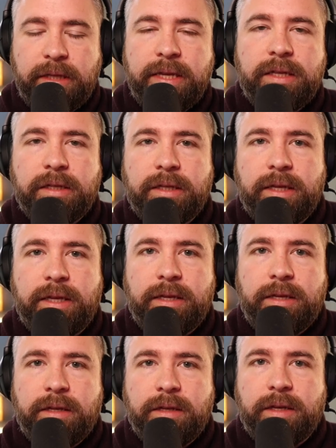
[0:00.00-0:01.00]

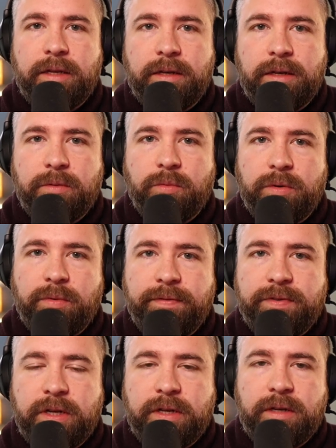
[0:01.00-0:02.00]
legally in when
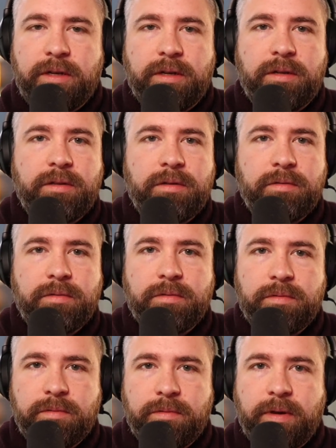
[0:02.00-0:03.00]
we've done
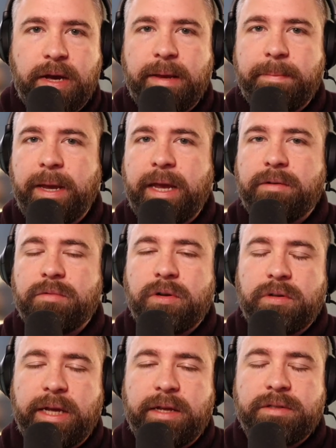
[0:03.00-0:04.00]
iPad
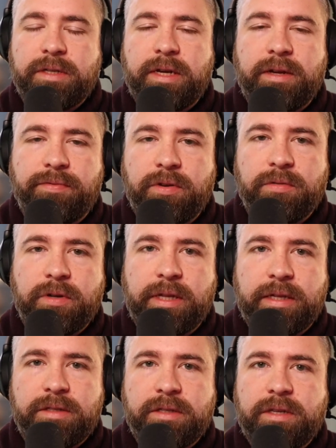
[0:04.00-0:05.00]
rollouts and iPhone
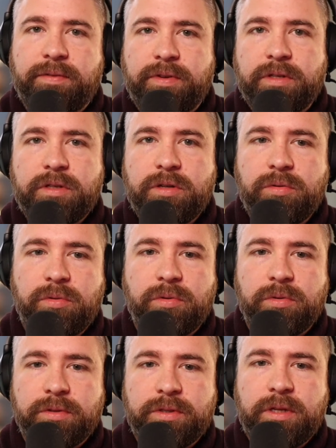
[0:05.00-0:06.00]
rollouts and stuff in
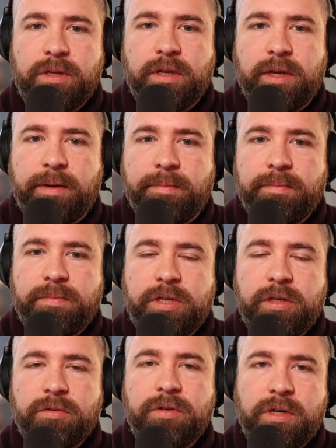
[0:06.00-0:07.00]
schools, um,
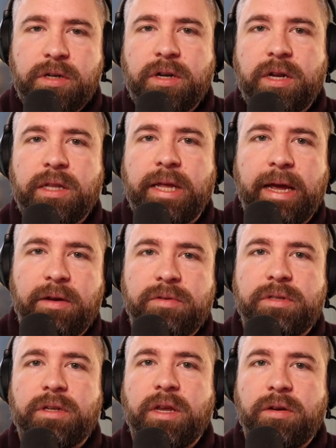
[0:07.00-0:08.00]
children are not
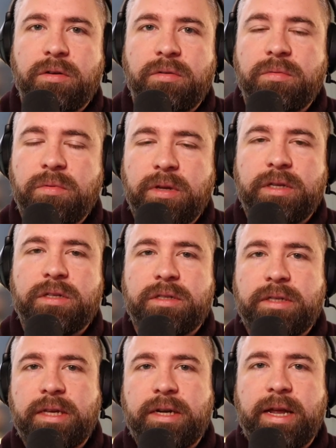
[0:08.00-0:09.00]
allowed to go and
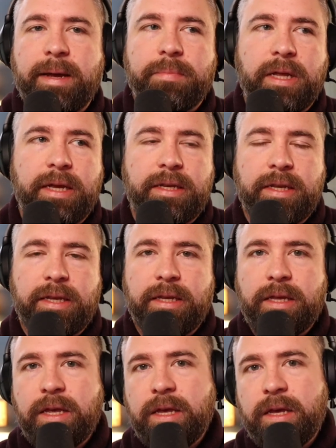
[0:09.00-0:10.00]
just get an Apple
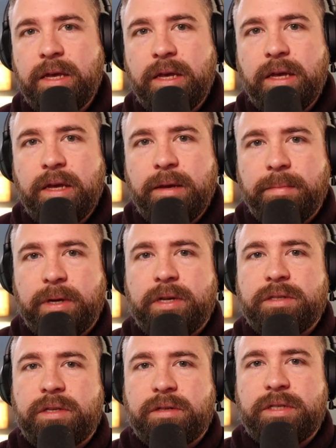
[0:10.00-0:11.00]
ID
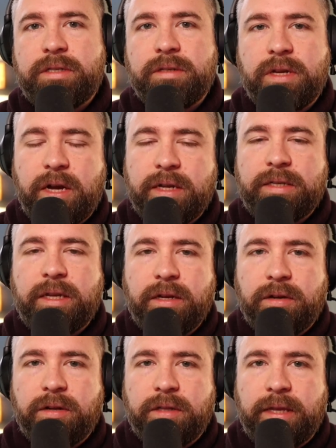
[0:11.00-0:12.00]
because there's
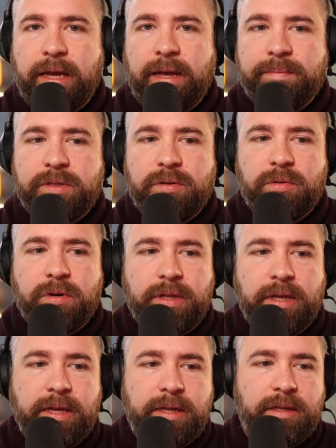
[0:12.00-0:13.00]
content on the App Store
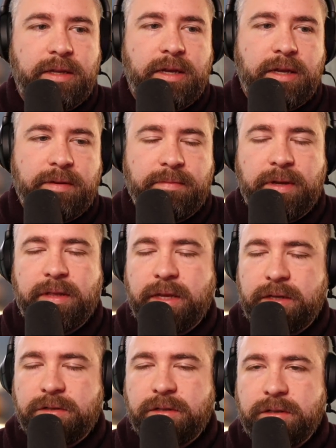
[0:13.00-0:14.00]
that uh,
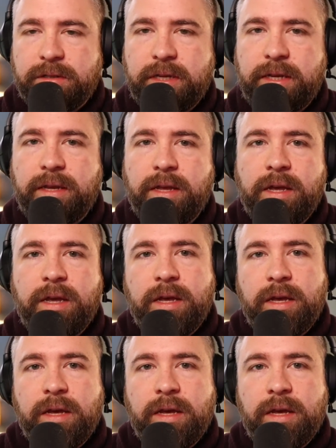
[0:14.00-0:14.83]
they shouldn't see.